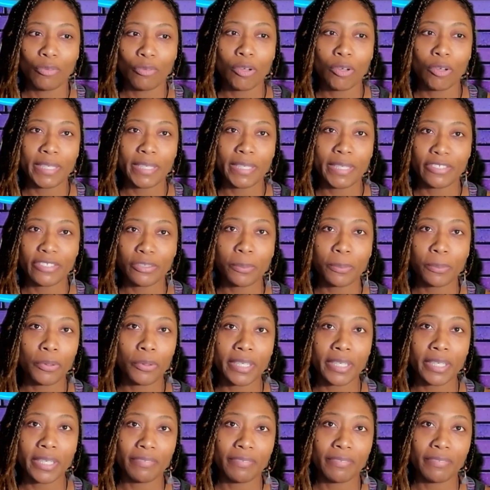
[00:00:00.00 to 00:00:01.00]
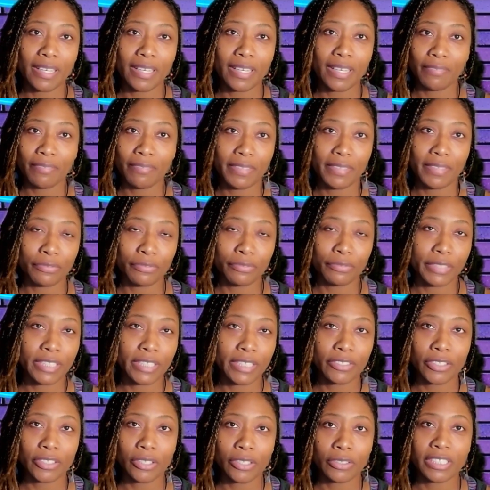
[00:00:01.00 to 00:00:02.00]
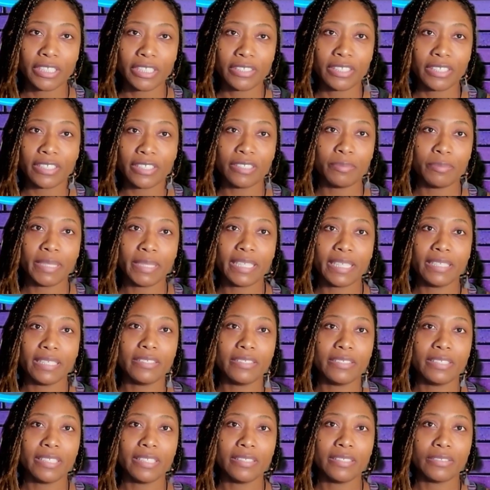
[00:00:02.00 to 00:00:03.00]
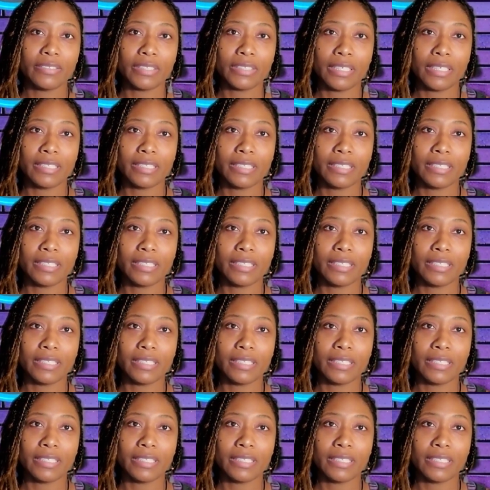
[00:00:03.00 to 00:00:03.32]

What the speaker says: will be supportive of this research. It just doesn't make any sense.